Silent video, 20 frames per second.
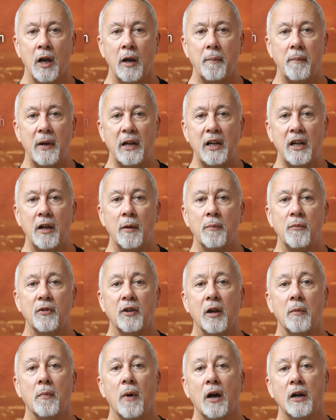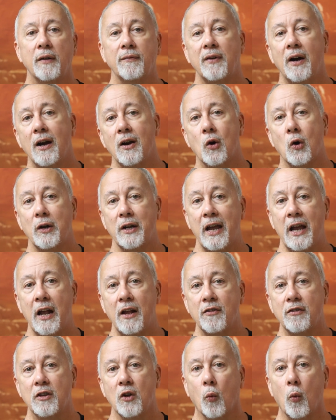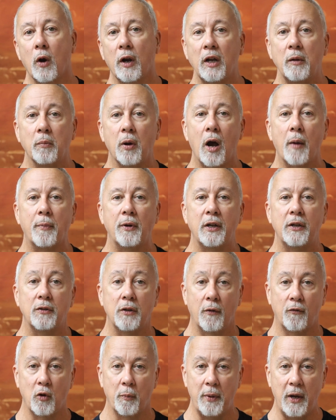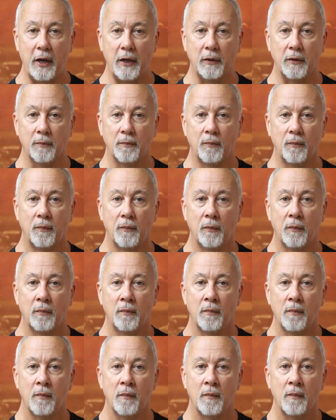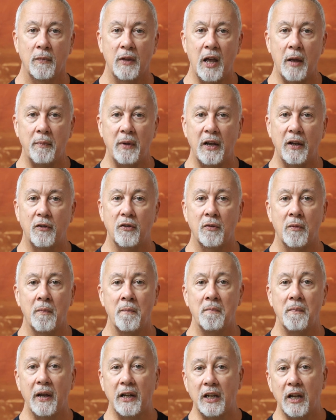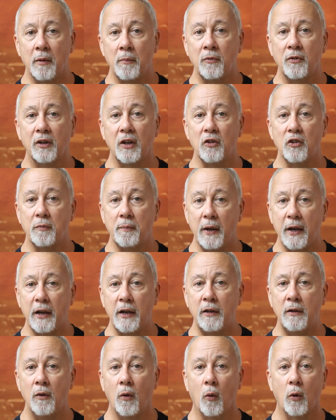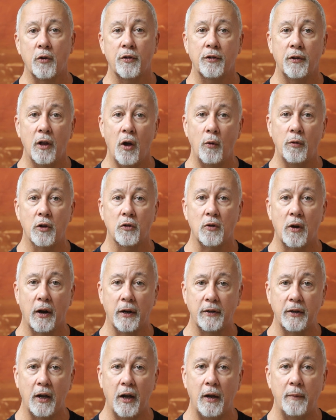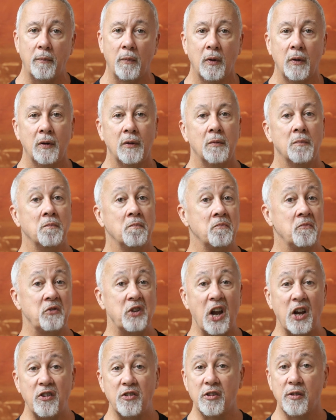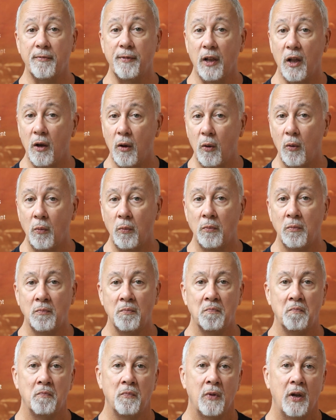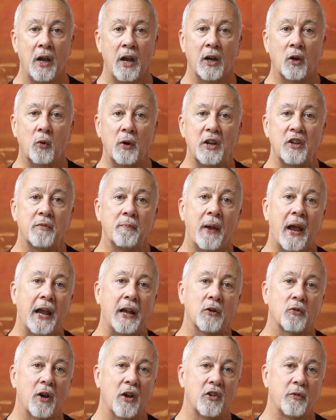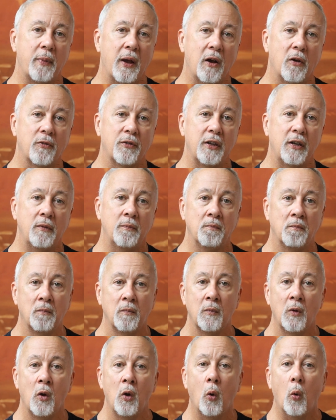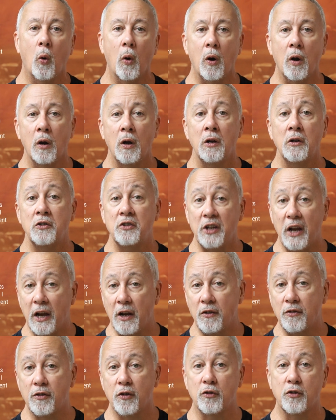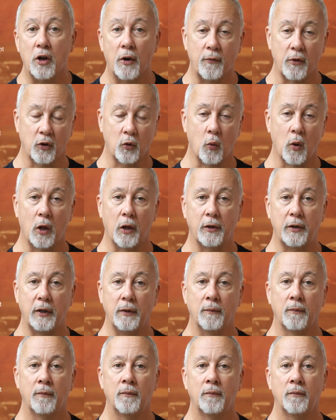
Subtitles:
Mediums can modify or enhance the working properties of your paint. That means mediums can speed or slow the drying time, change the flow, increase paint transparency, or change the surface quality.